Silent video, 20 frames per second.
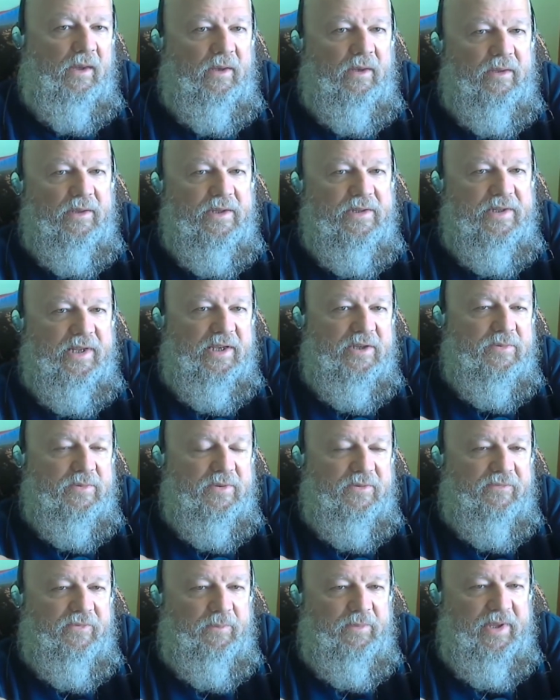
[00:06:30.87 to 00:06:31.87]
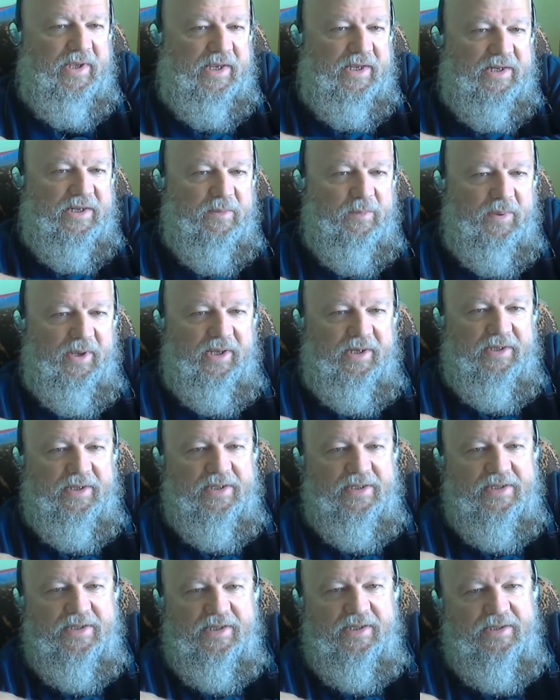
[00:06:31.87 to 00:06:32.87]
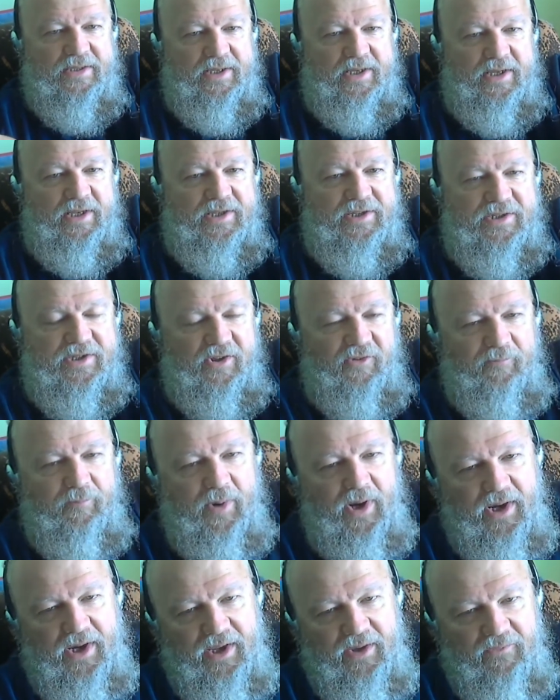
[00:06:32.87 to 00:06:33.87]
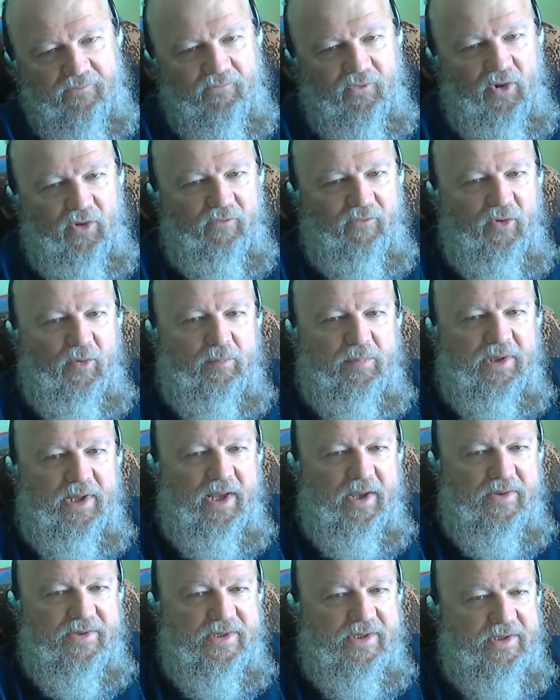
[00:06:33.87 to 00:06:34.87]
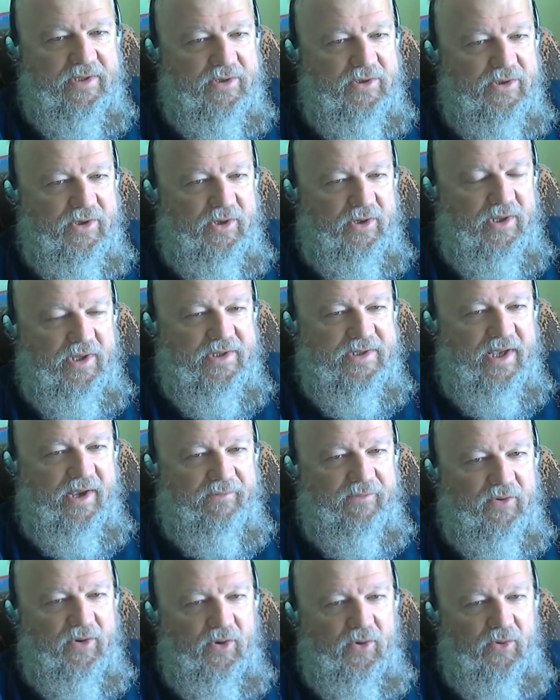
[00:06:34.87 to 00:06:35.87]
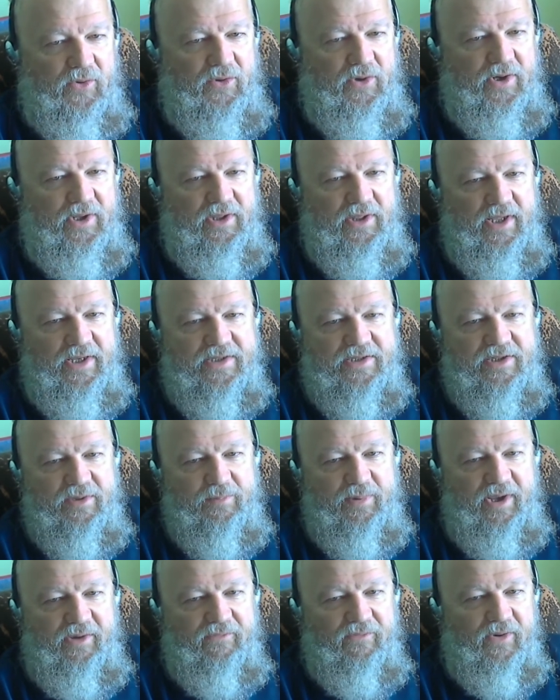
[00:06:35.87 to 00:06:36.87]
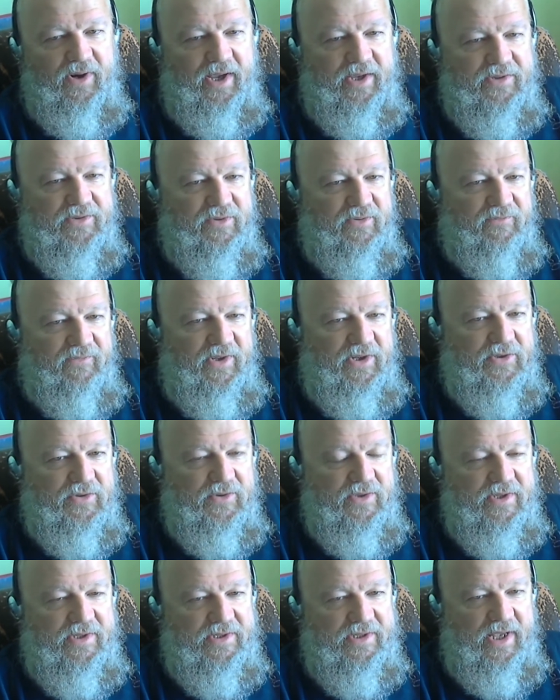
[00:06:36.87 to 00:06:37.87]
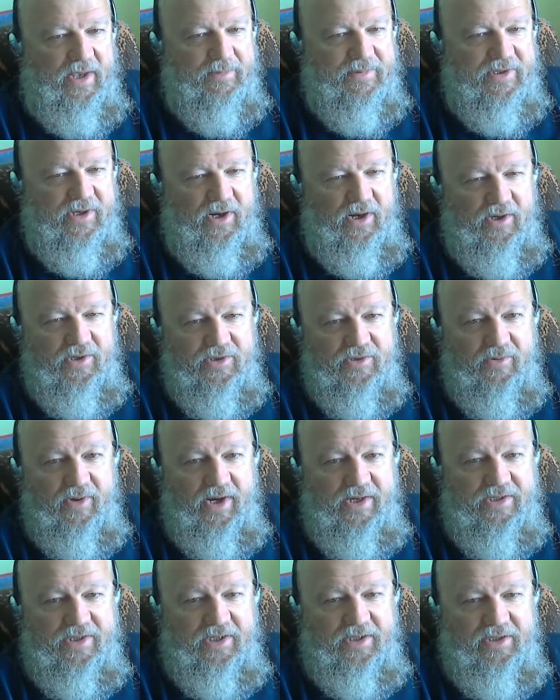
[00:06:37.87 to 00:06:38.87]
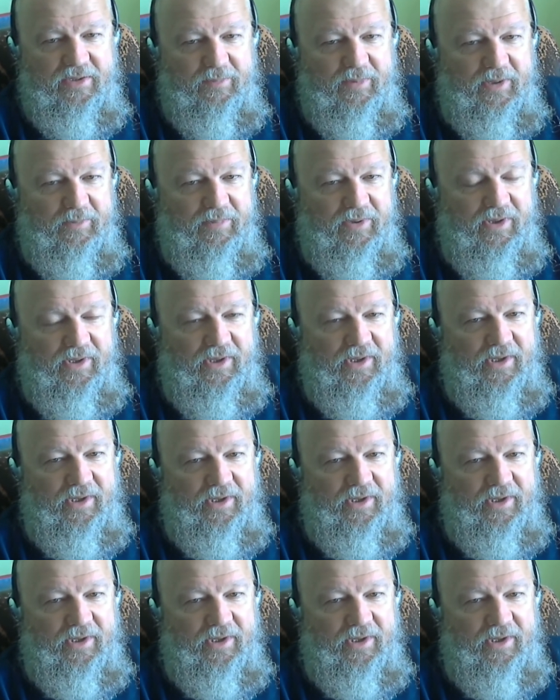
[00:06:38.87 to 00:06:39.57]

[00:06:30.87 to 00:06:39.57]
This next one's from The Independent. Self-parking Volvo plows into journalist after owner neglects to pay for extra feature that stops cars crashing into people.